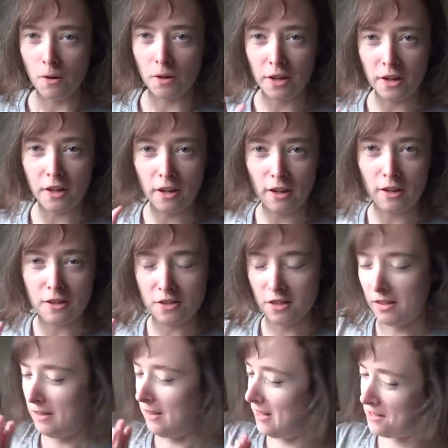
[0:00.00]
Okay guys,
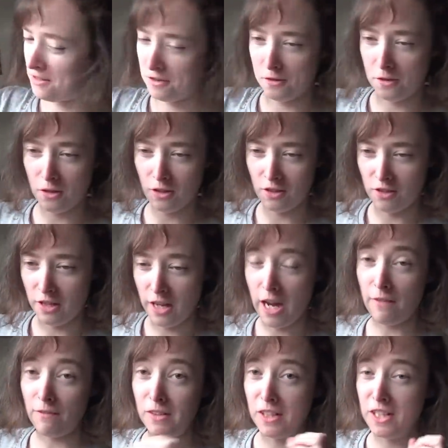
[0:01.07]
let's do this. They
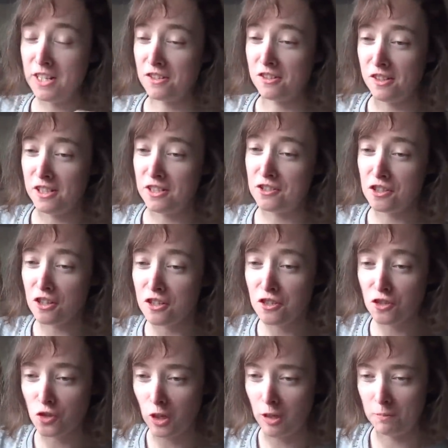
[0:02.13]
have literally just
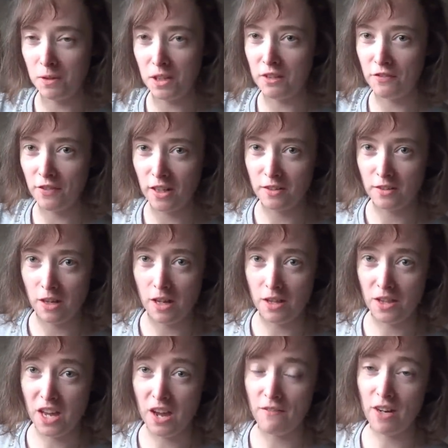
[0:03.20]
dropped
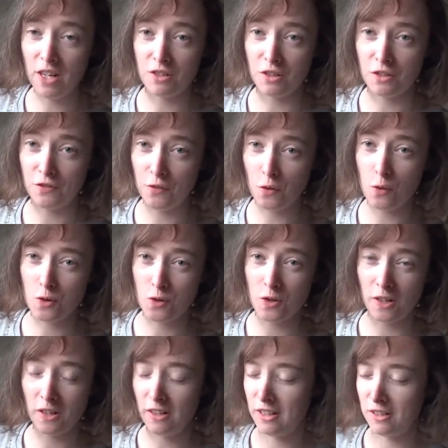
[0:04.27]
the Avengers 4
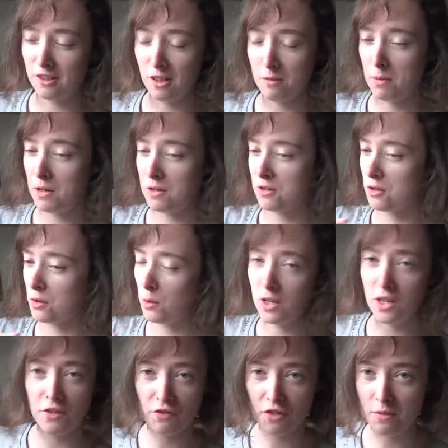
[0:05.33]
trailer literally about
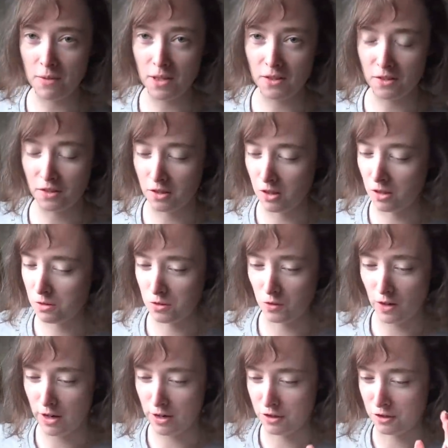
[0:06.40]
23 minutes ago, so
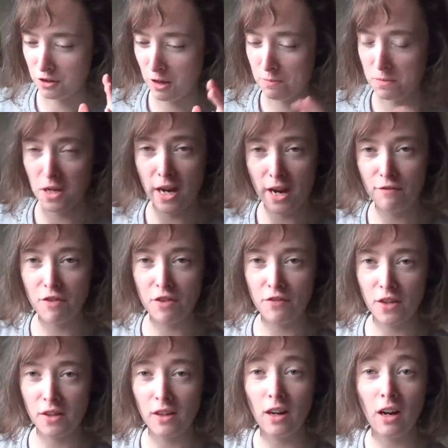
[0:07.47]
I stopped
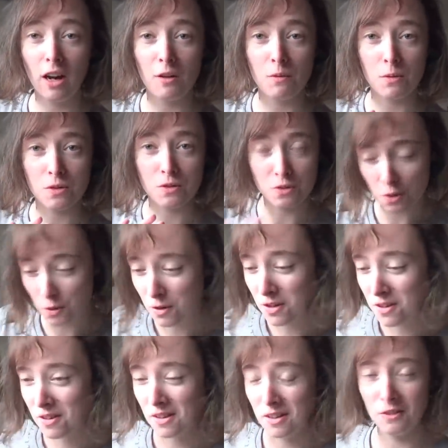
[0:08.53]
everything that I was
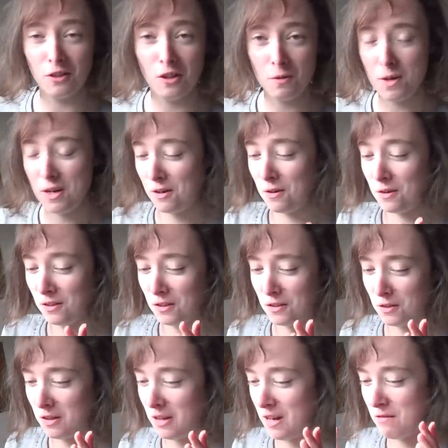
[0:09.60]
doing and now we are going to
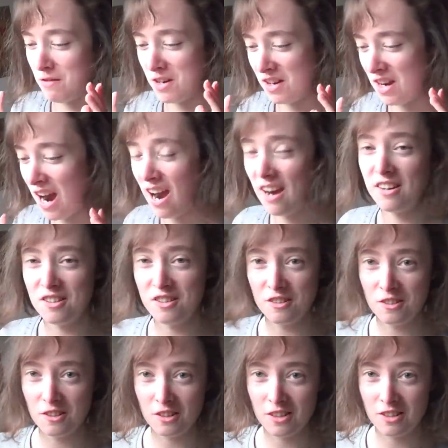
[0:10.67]
do a
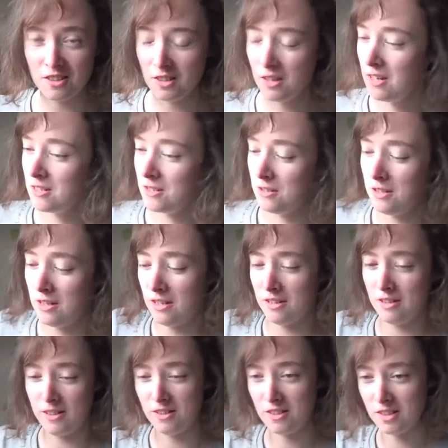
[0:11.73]
reaction to this. So yes,
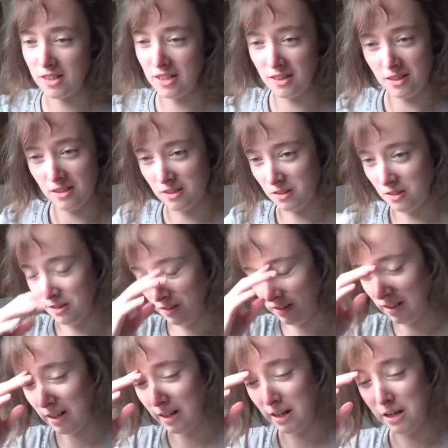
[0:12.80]
let's get this on.
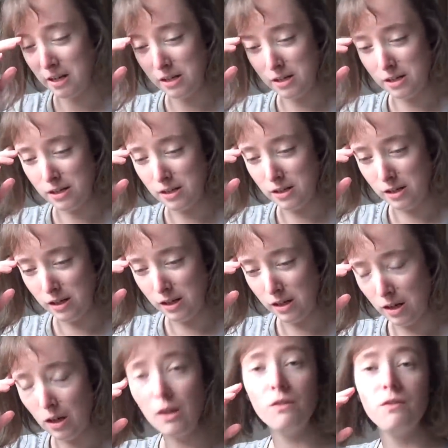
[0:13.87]
I
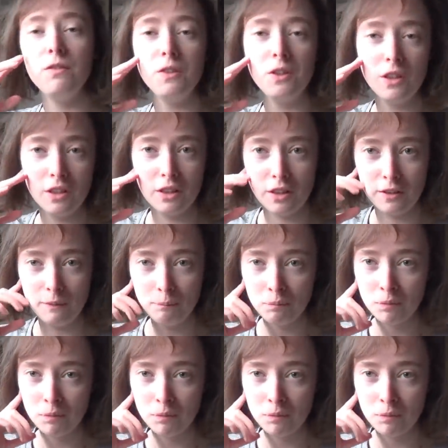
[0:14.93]
love the